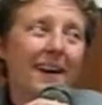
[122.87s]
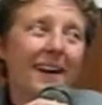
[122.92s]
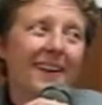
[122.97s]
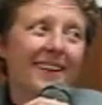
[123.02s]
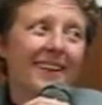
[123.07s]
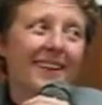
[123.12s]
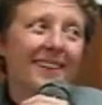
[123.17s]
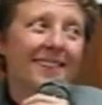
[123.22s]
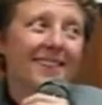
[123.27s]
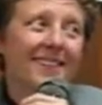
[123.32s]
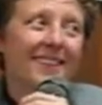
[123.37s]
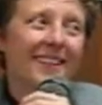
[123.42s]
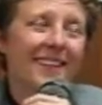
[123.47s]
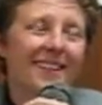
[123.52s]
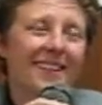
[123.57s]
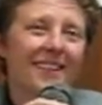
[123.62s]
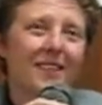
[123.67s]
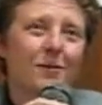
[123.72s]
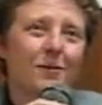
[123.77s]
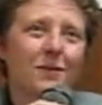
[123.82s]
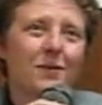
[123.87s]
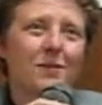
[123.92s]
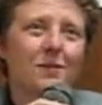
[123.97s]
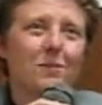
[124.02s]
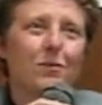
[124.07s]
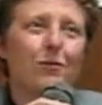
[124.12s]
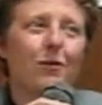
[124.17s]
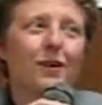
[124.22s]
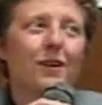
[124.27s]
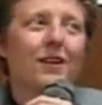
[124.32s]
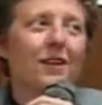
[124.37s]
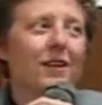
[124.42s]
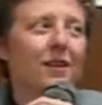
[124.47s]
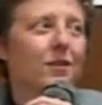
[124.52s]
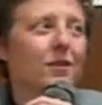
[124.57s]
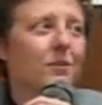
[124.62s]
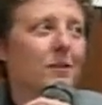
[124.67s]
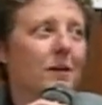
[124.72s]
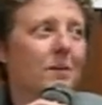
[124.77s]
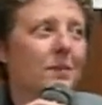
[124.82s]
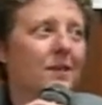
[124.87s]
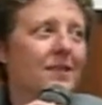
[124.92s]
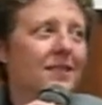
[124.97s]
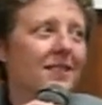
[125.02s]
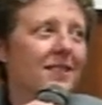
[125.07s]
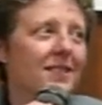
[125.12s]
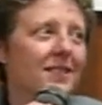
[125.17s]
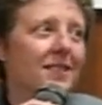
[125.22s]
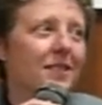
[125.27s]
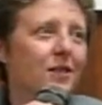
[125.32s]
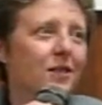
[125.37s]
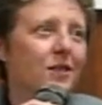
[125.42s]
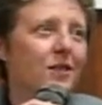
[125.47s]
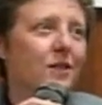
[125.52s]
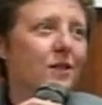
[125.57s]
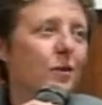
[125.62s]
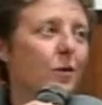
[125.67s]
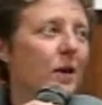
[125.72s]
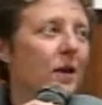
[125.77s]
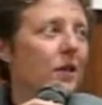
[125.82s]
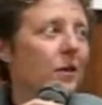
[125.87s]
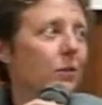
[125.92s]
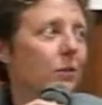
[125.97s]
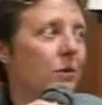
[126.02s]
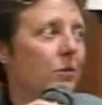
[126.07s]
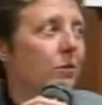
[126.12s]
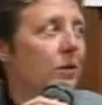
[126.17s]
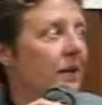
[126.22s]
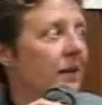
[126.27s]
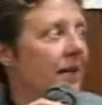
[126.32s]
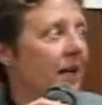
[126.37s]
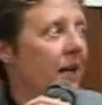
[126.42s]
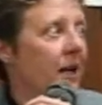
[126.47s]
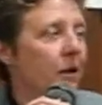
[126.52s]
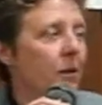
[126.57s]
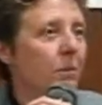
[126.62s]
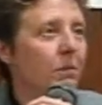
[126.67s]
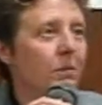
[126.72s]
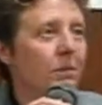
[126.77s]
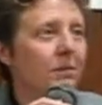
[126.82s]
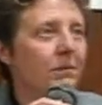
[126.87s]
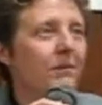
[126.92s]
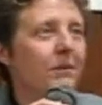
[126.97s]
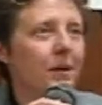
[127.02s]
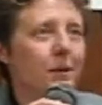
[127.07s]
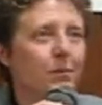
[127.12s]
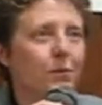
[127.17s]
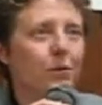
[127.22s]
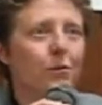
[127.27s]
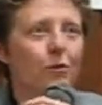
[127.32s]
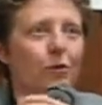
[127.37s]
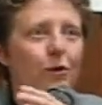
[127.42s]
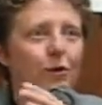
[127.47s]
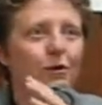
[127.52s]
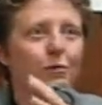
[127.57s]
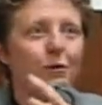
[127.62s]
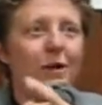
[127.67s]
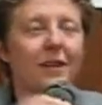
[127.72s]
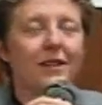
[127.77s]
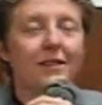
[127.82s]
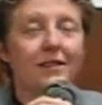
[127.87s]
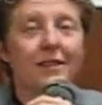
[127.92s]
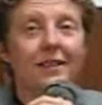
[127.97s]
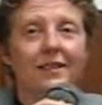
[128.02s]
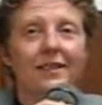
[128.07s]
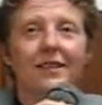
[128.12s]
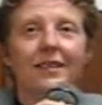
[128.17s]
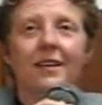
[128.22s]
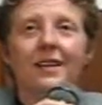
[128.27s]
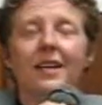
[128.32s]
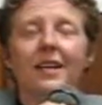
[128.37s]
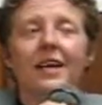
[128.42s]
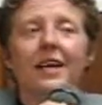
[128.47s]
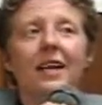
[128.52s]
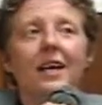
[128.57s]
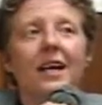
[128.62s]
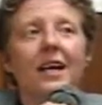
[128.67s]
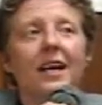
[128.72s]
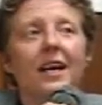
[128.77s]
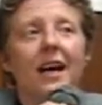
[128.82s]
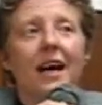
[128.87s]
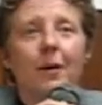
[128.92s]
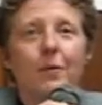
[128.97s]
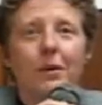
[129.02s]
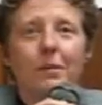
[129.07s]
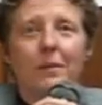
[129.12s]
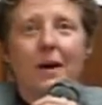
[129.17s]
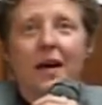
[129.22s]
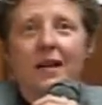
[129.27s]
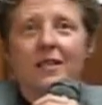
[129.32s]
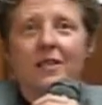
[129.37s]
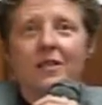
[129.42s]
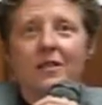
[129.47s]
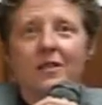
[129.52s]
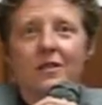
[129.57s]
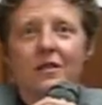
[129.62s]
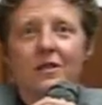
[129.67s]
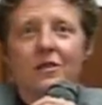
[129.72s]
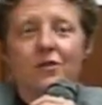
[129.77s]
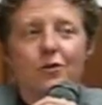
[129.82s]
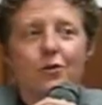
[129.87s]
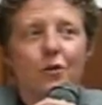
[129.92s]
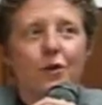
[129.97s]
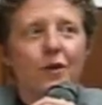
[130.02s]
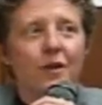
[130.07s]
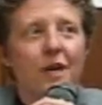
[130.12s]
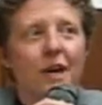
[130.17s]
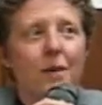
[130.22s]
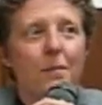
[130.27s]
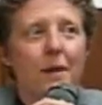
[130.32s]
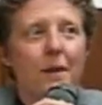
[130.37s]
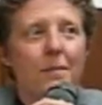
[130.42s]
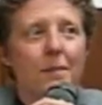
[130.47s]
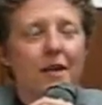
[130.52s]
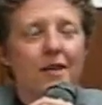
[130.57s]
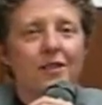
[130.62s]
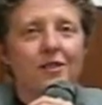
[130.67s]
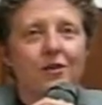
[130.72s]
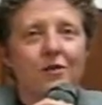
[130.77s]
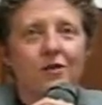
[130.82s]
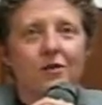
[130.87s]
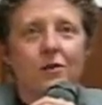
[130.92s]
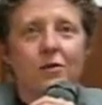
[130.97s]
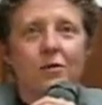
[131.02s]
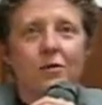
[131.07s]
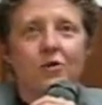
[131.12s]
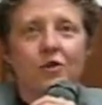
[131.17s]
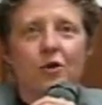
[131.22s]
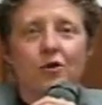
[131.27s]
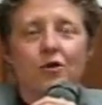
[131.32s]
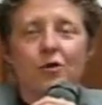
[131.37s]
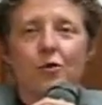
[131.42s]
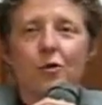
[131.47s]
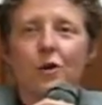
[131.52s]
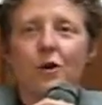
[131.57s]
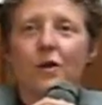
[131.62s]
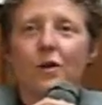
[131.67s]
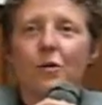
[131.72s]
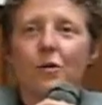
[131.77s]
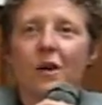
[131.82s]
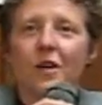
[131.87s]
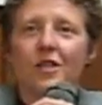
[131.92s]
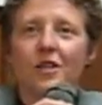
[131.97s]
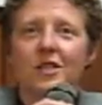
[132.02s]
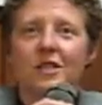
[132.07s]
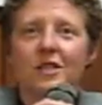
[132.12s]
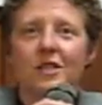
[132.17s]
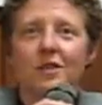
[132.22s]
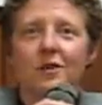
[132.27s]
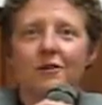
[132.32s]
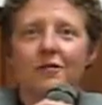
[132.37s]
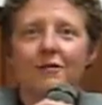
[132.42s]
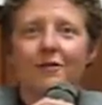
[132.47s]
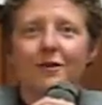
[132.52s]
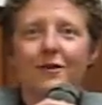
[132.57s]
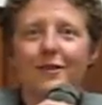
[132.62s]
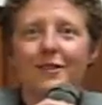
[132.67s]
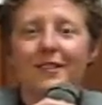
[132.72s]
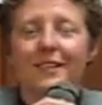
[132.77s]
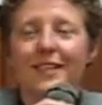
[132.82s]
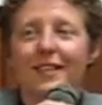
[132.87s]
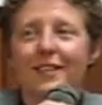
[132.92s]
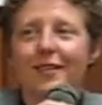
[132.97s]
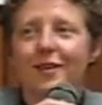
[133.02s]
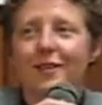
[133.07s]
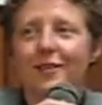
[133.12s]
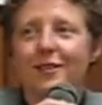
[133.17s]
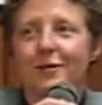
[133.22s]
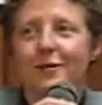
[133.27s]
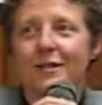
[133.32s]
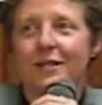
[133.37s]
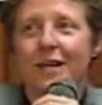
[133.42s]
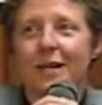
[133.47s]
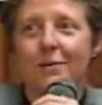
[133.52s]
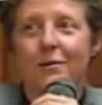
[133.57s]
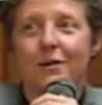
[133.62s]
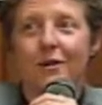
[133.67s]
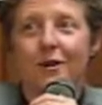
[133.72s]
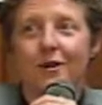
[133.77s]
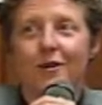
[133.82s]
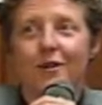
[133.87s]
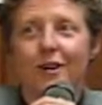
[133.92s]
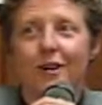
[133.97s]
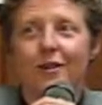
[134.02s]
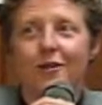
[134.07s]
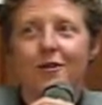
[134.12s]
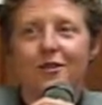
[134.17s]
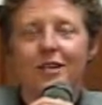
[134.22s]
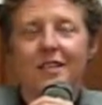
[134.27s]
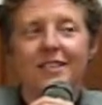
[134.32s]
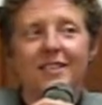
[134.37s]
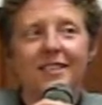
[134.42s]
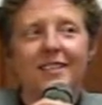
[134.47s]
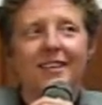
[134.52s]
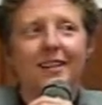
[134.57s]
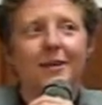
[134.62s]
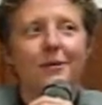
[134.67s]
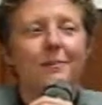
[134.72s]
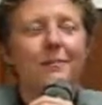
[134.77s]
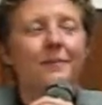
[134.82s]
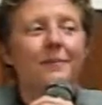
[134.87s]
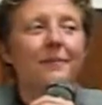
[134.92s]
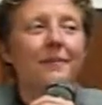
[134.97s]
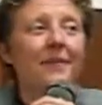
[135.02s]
back, I decided it was important to use my business skills in a way that would really help people more directly. I went back to school and got my master's in social work at Washington University and also adopted our daughter Jessica.